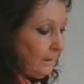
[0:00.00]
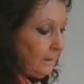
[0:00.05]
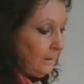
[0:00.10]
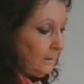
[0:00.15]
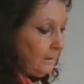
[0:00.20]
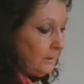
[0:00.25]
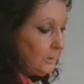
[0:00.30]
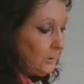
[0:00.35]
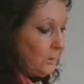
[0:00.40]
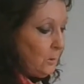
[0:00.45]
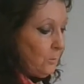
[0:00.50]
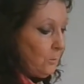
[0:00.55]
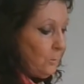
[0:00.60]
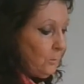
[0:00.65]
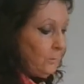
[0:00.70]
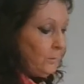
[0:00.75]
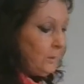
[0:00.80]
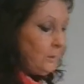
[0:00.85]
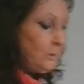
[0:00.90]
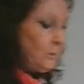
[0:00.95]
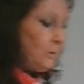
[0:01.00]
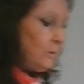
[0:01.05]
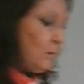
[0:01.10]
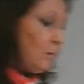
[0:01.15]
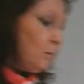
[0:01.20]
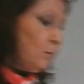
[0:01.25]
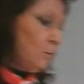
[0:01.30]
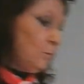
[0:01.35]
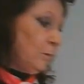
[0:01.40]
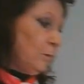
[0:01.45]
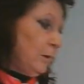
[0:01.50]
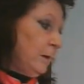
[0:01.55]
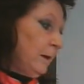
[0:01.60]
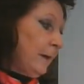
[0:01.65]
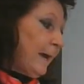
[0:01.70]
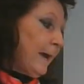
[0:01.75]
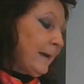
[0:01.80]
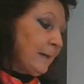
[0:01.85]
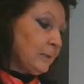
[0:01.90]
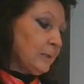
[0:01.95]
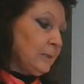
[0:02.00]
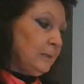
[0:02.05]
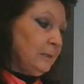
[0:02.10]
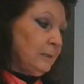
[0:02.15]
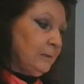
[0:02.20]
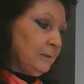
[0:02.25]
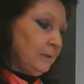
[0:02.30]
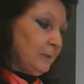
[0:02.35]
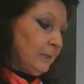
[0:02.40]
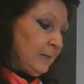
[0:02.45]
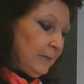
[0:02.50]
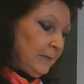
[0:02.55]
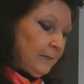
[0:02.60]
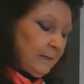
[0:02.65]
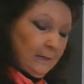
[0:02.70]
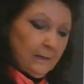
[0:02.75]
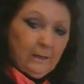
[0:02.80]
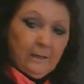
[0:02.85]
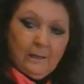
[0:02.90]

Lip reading: There's no accidents here.